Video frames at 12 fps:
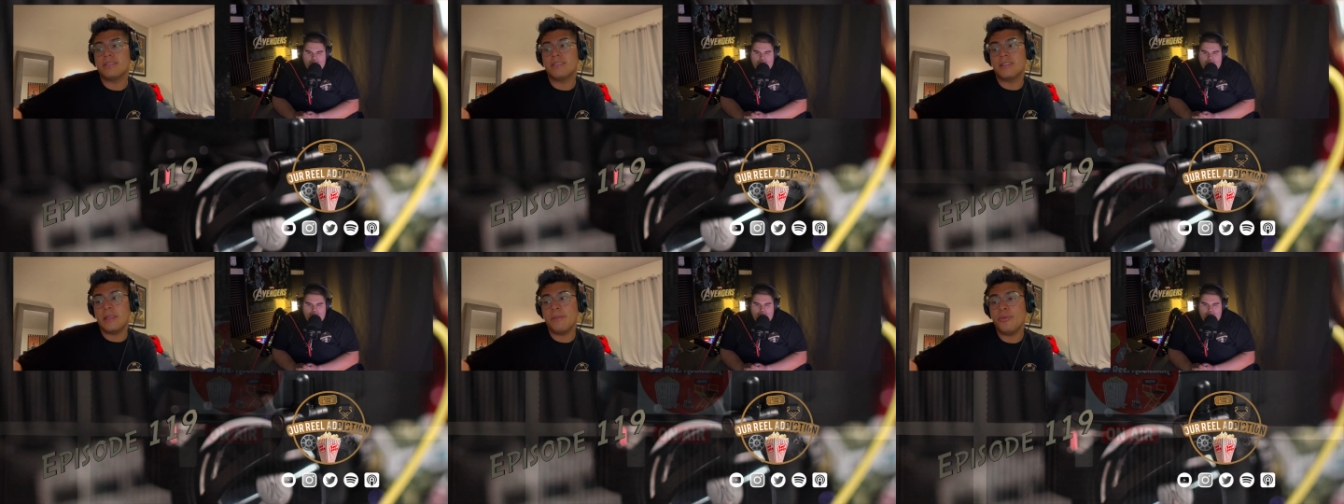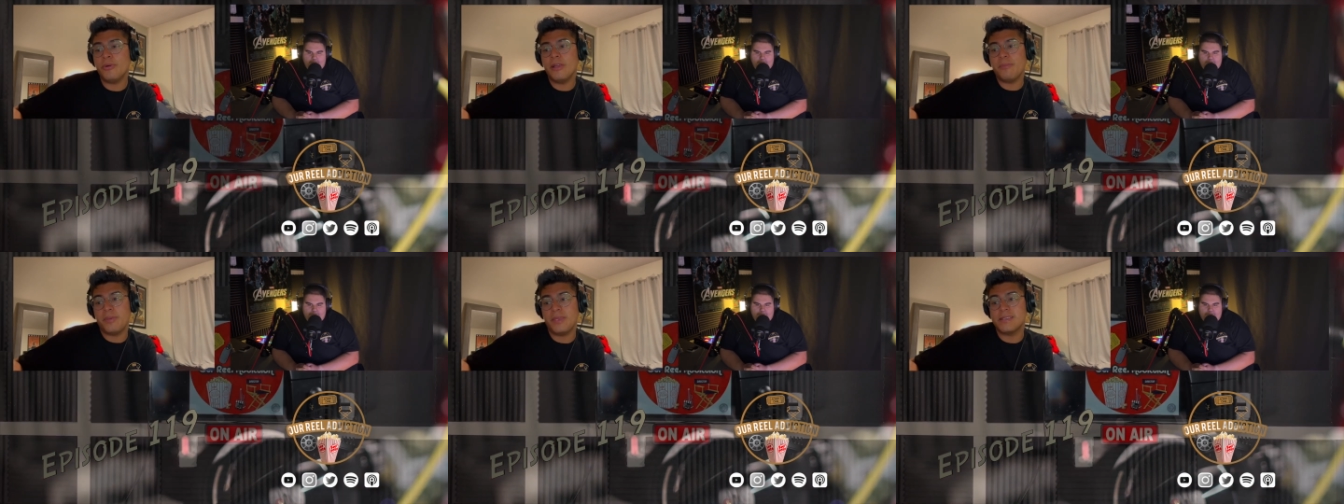the Deadpool
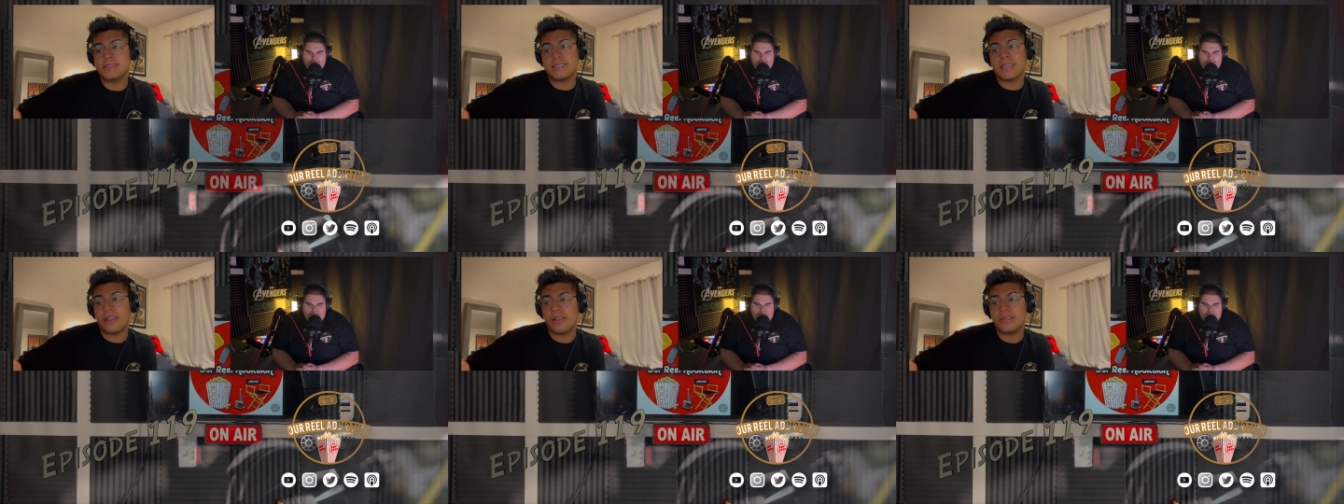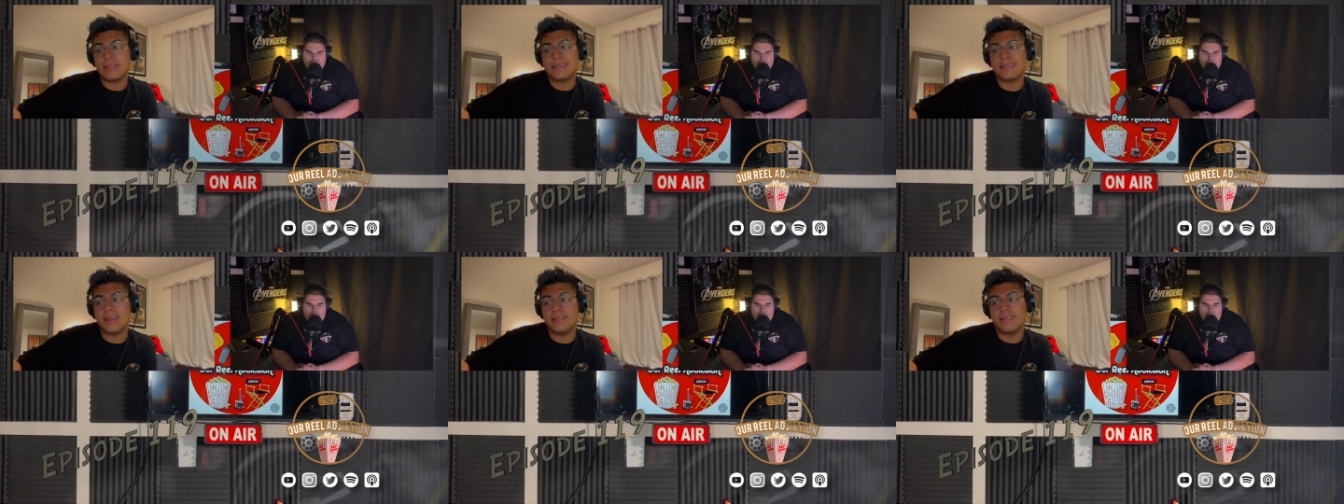IP is inherently
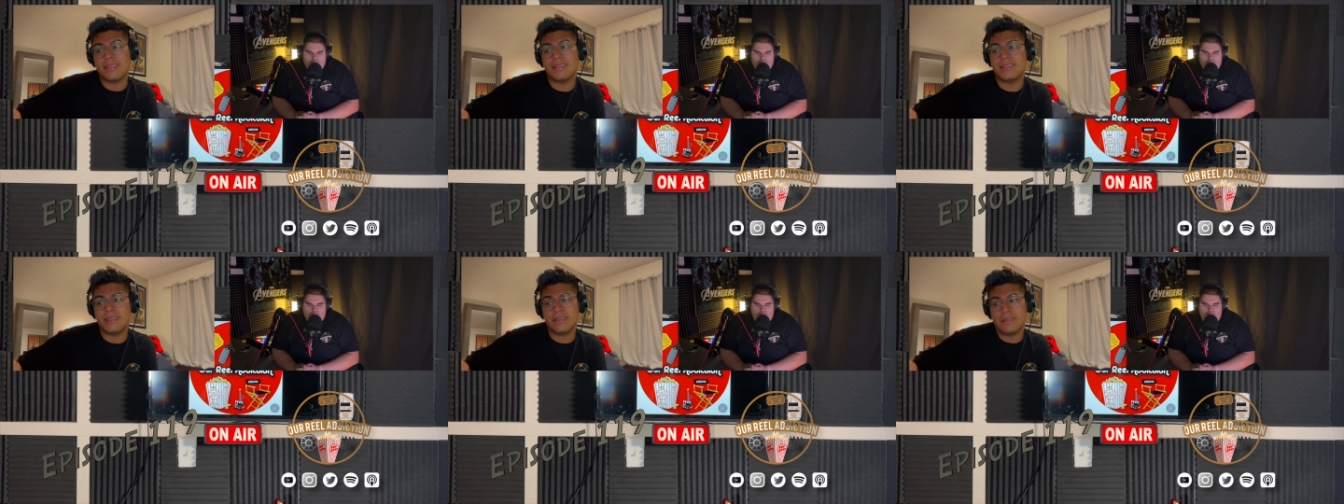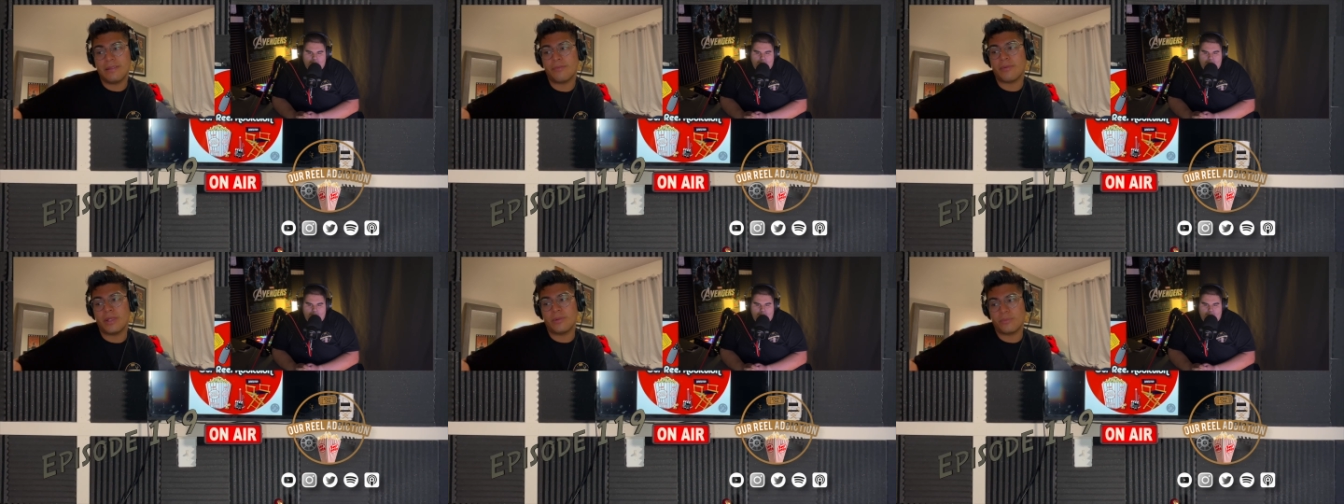tied to the identity of
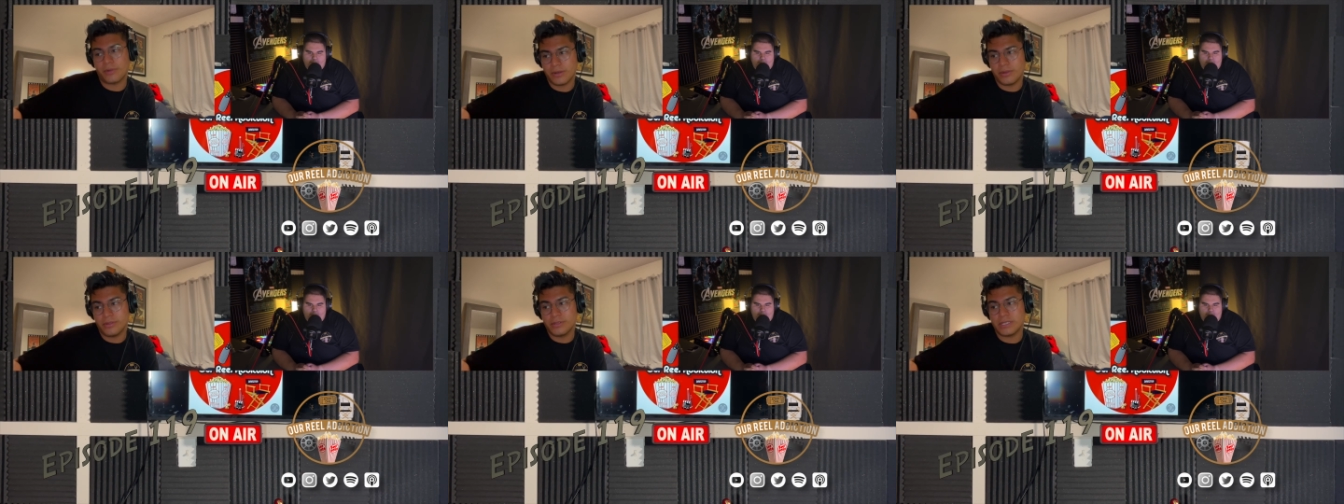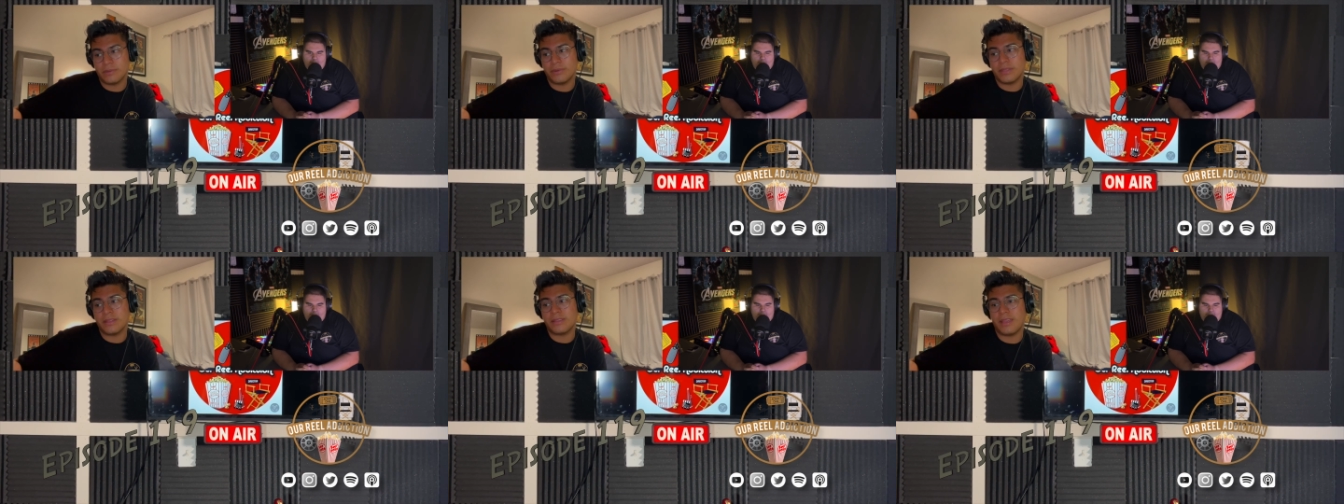Ryan Reynolds, and
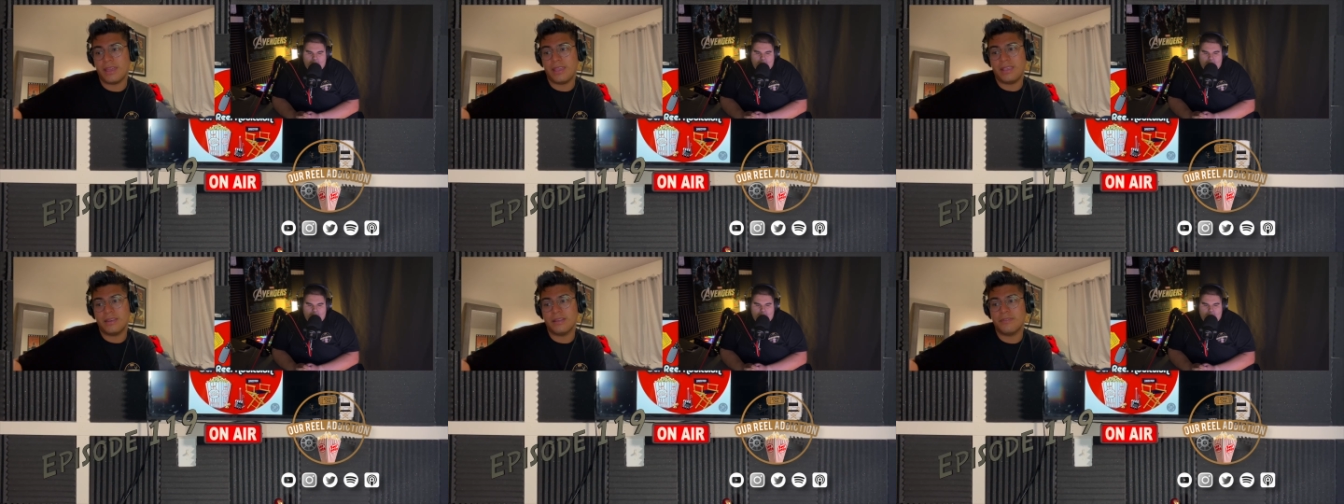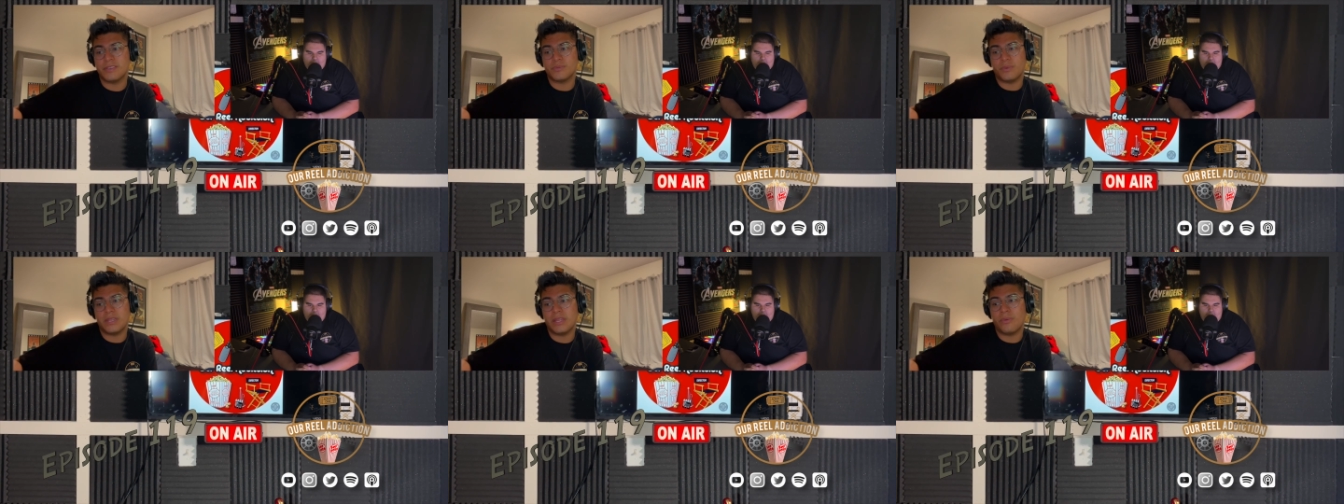without the aid of his
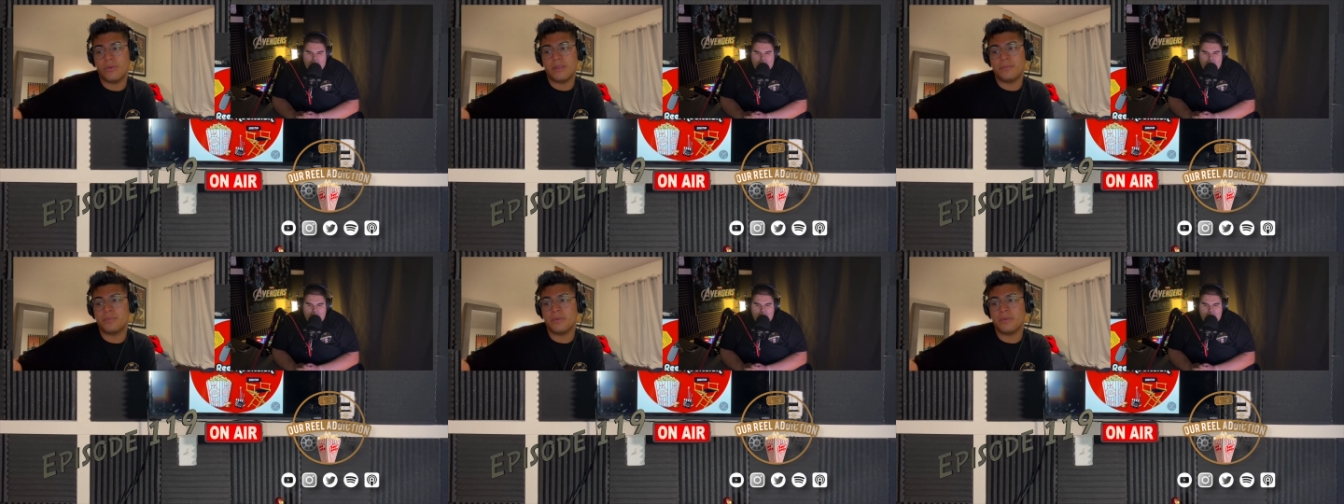witty quips